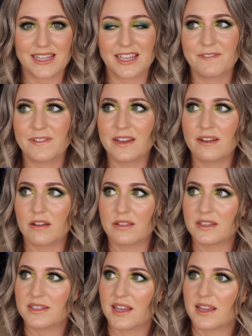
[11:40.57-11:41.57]
Even on
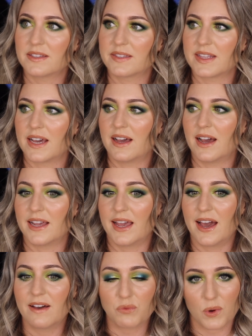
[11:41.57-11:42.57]
the days that I
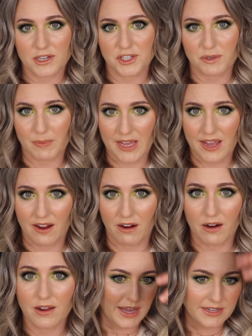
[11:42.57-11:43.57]
have washed my
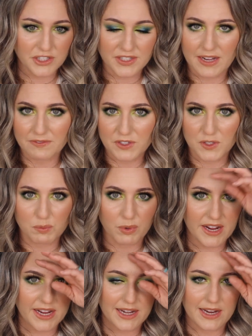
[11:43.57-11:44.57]
hair, I just have to
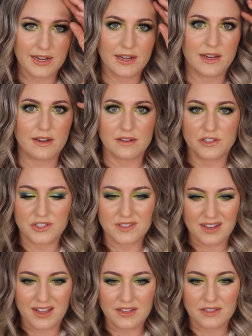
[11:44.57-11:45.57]
spray it in and just